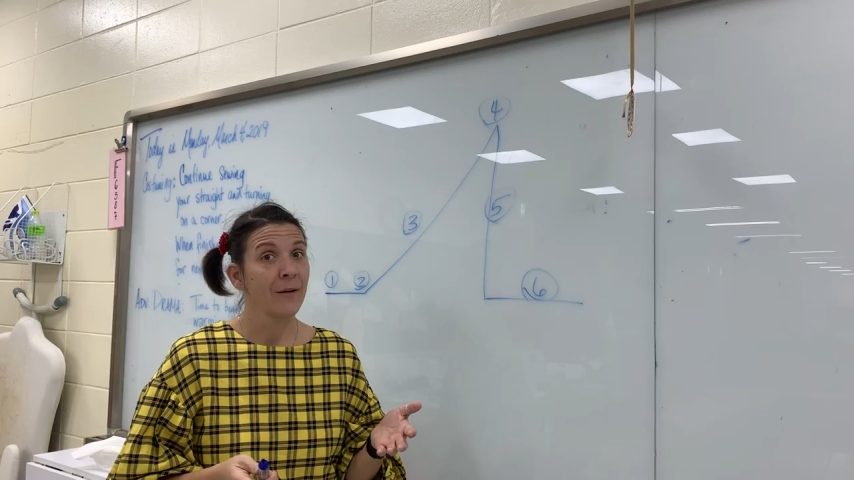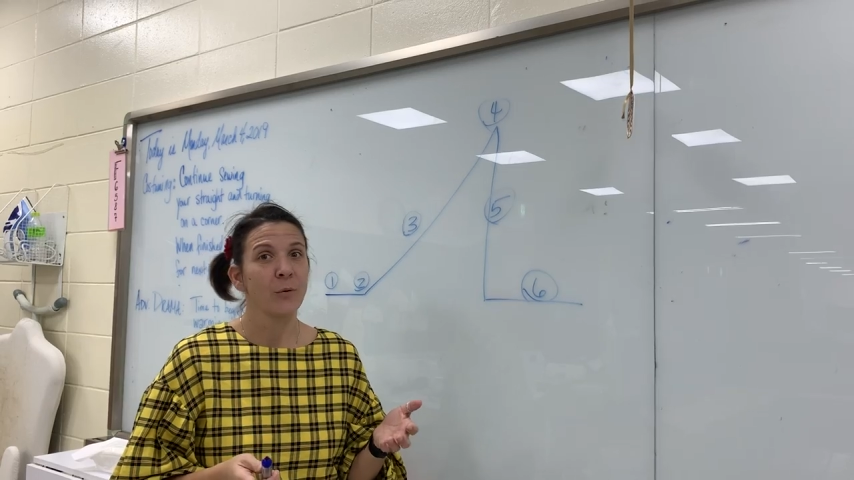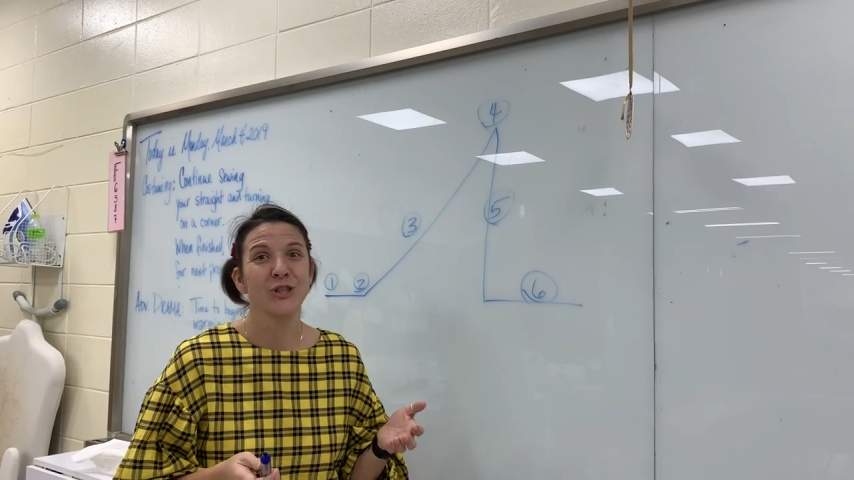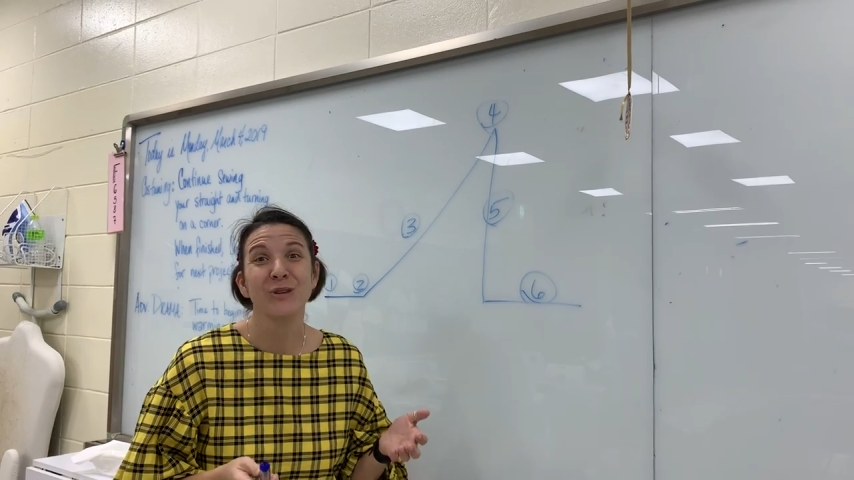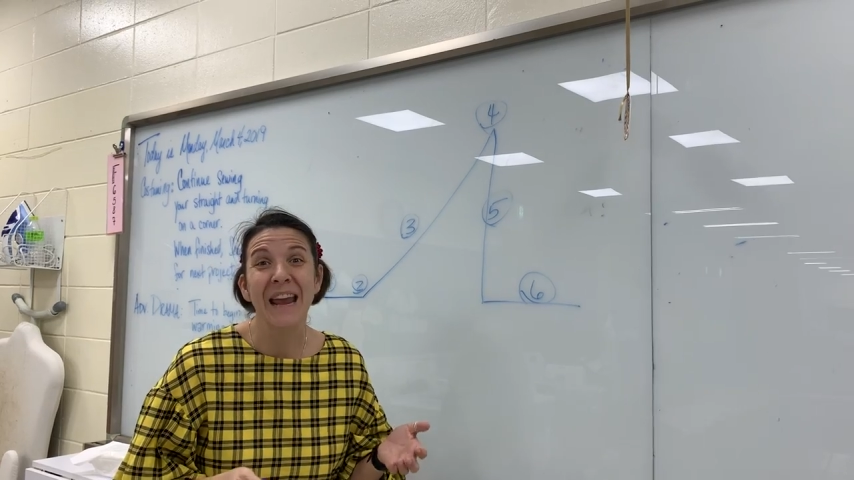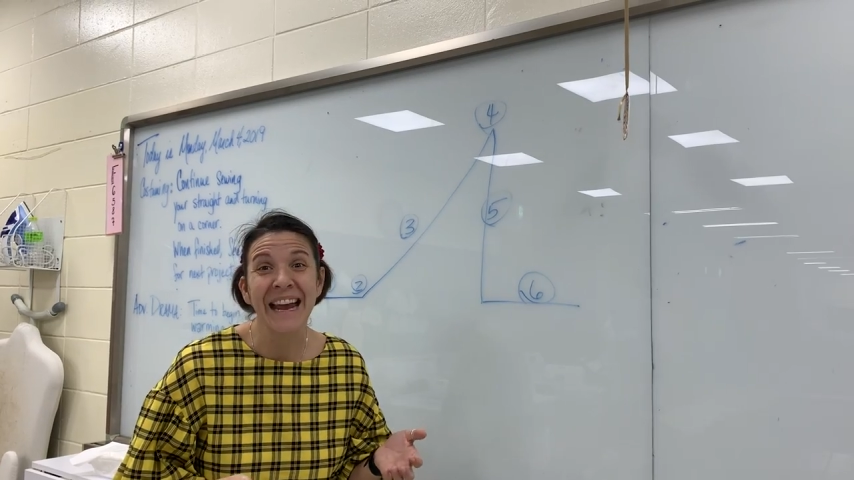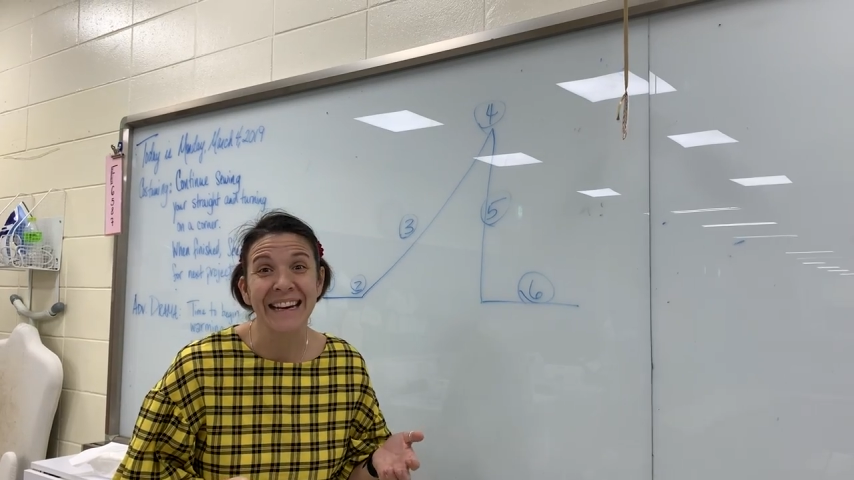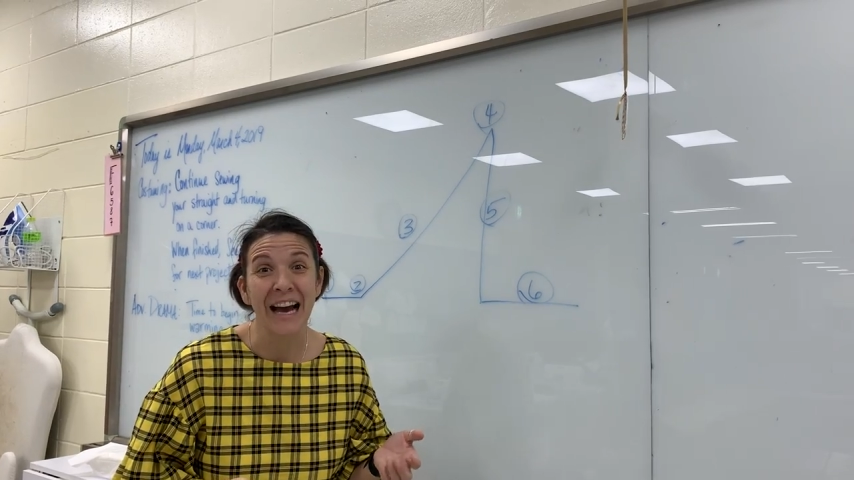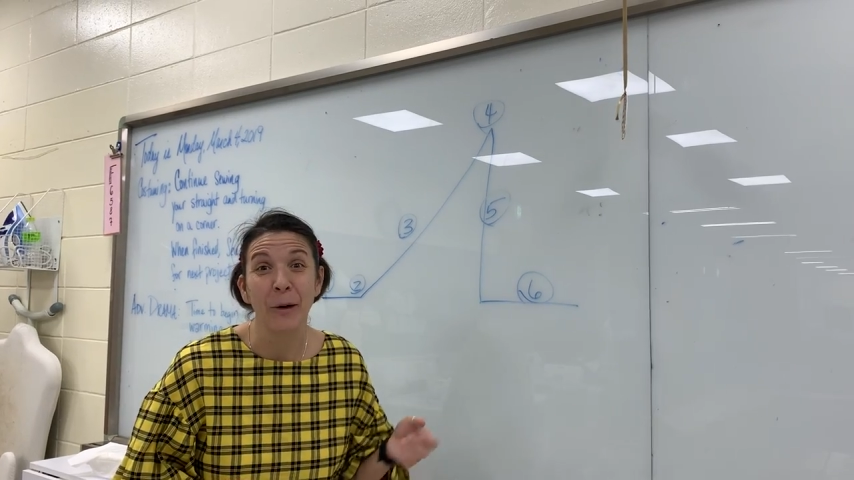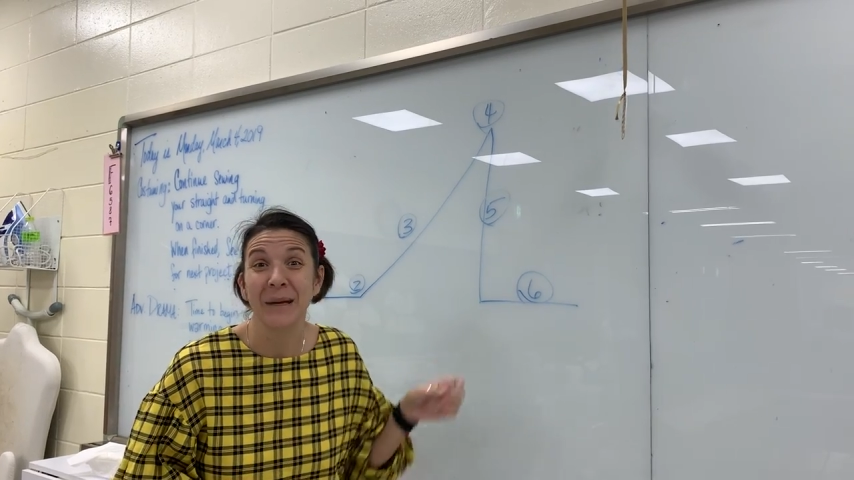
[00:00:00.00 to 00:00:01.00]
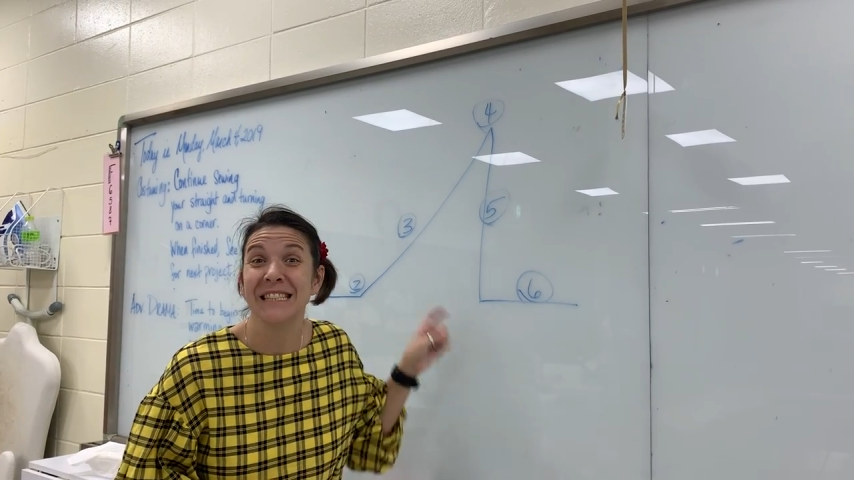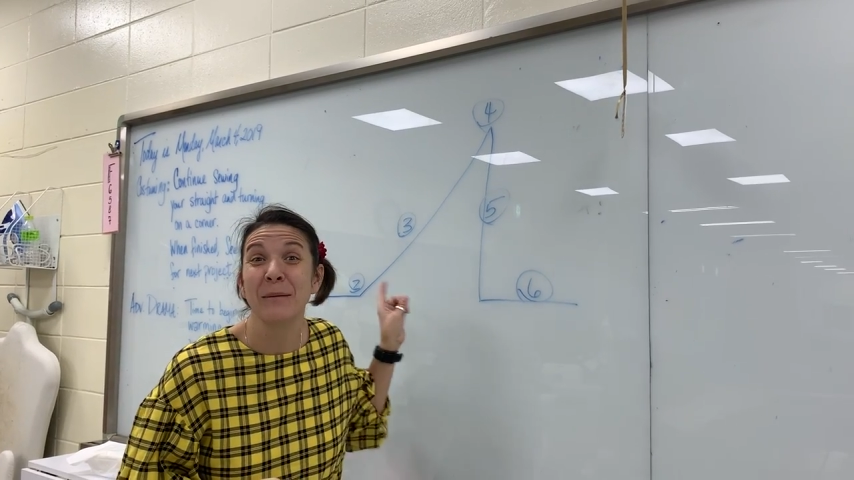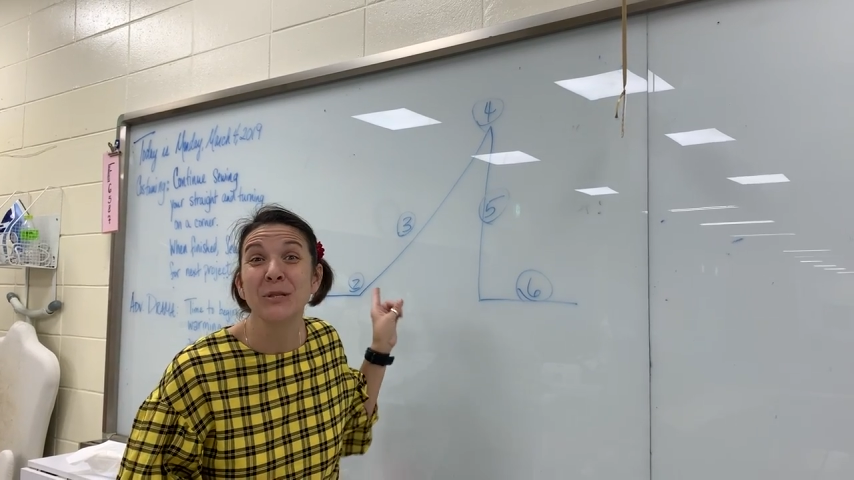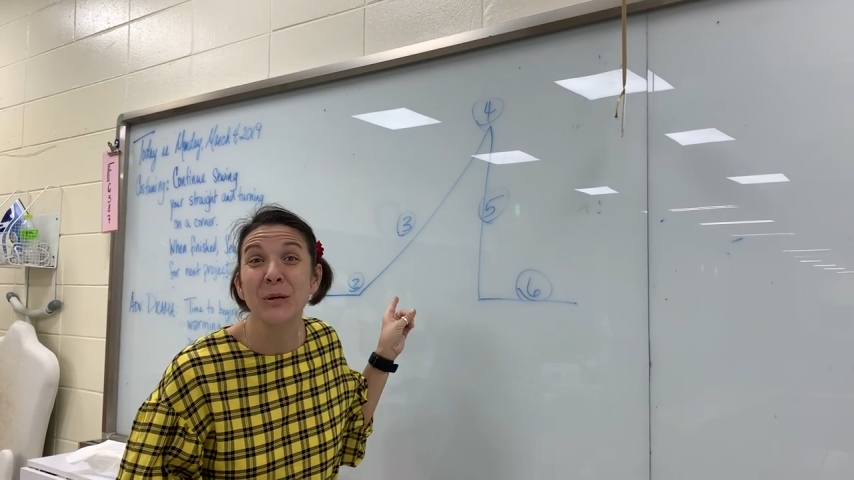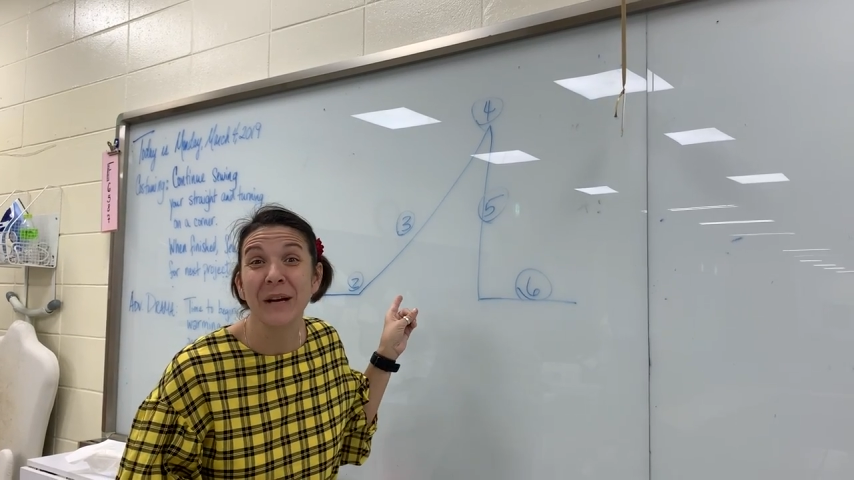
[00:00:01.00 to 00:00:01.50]
which you can't now because
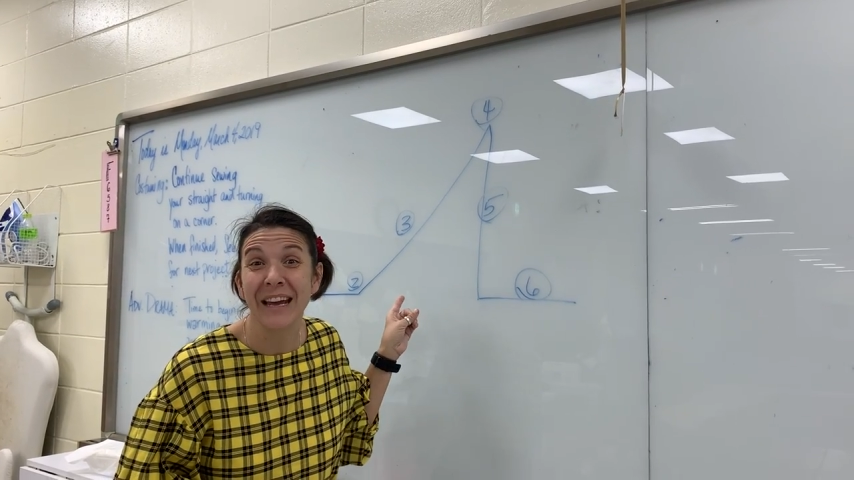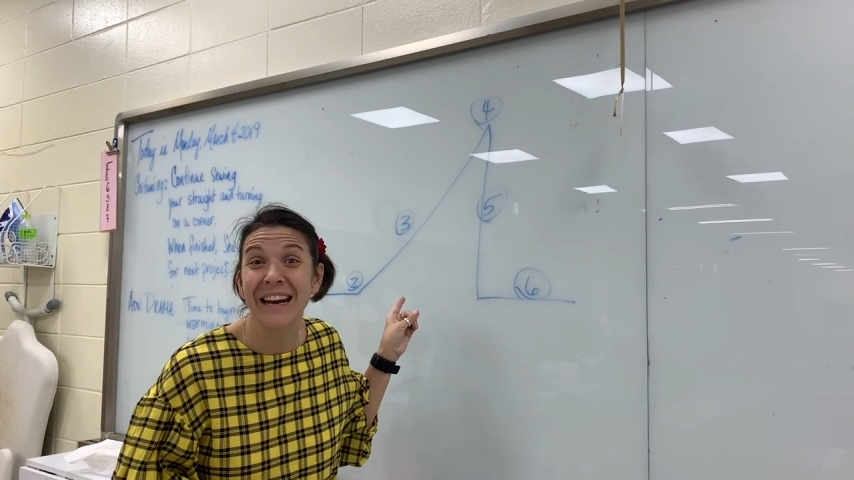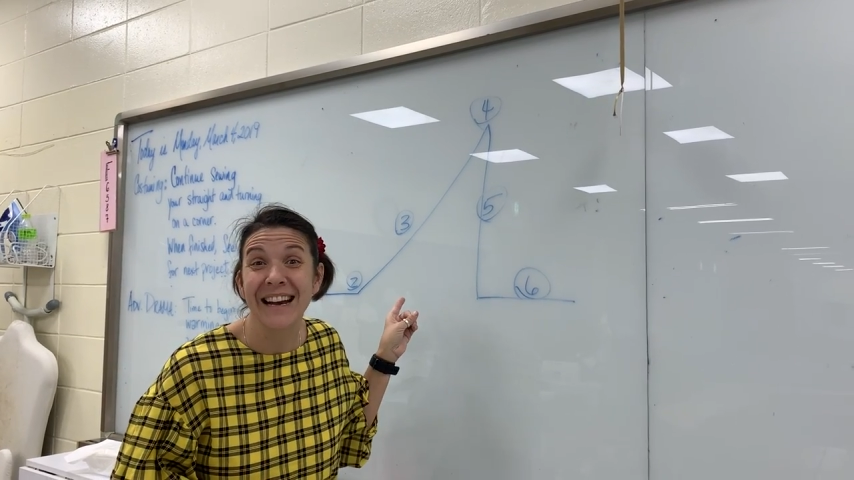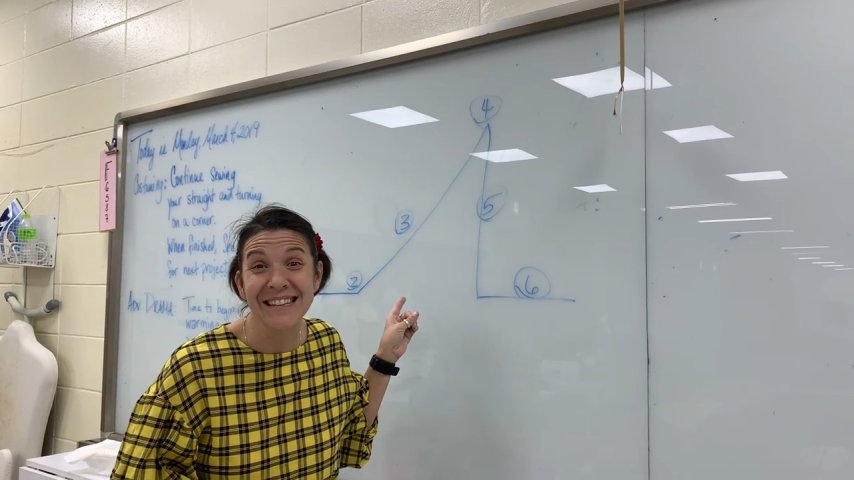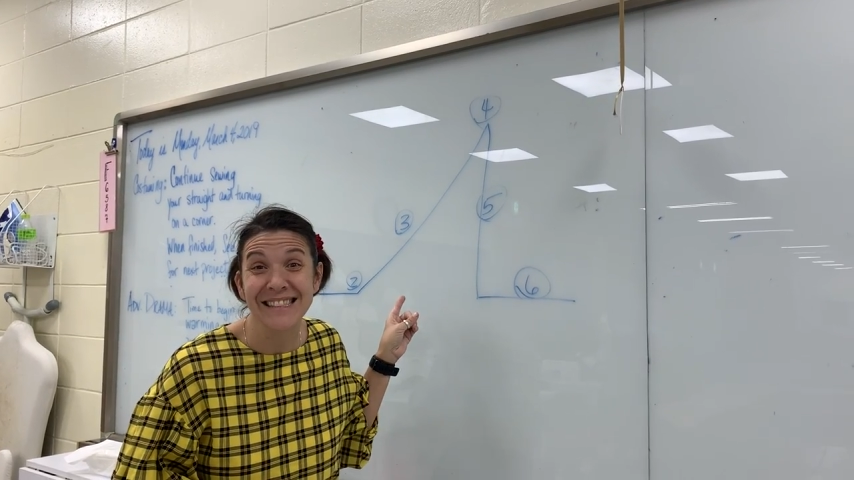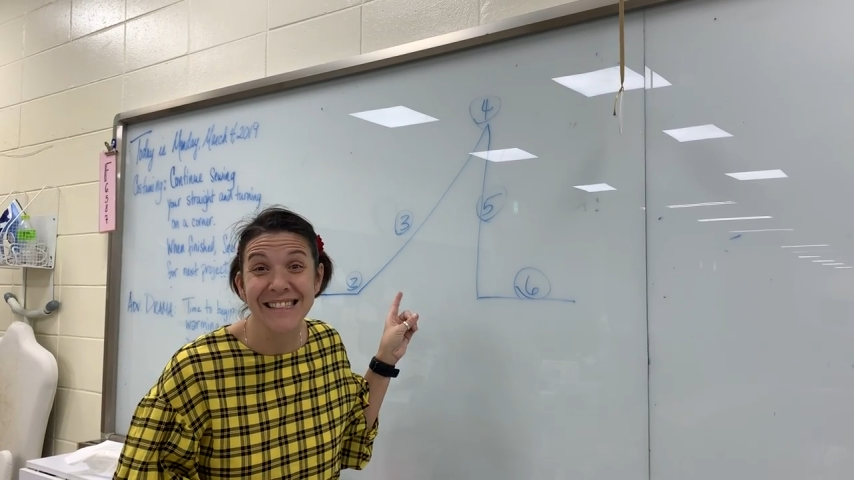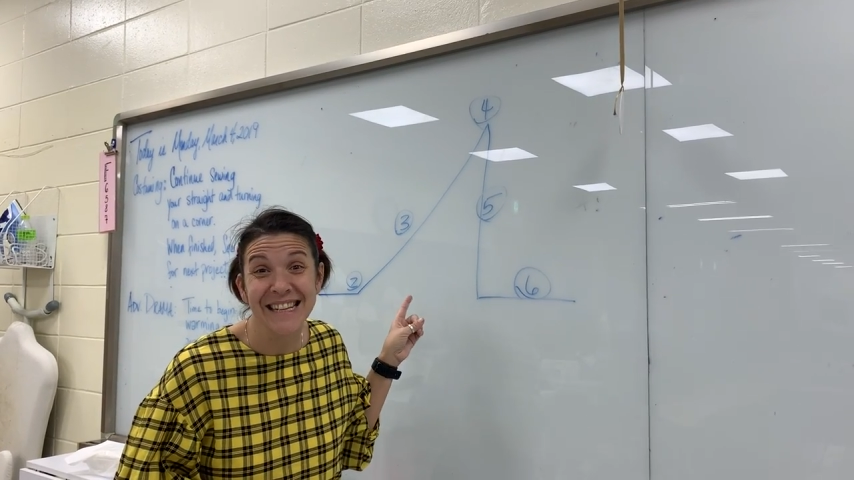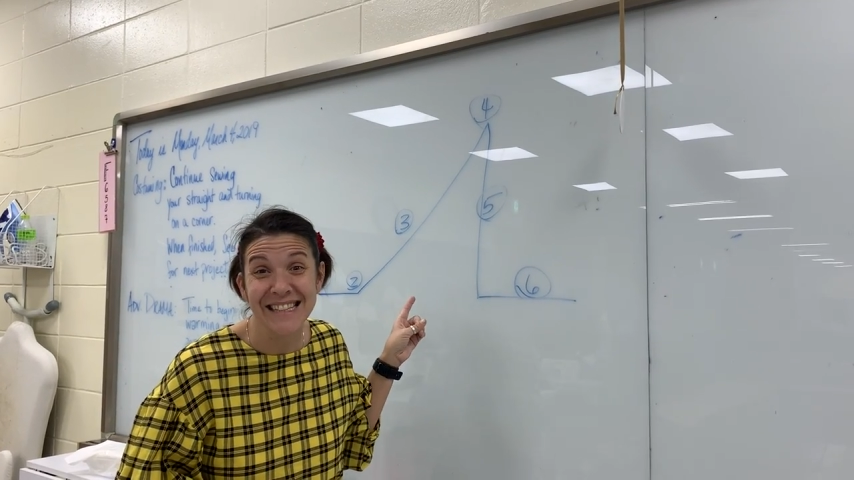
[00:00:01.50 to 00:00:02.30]
I'm doing it as an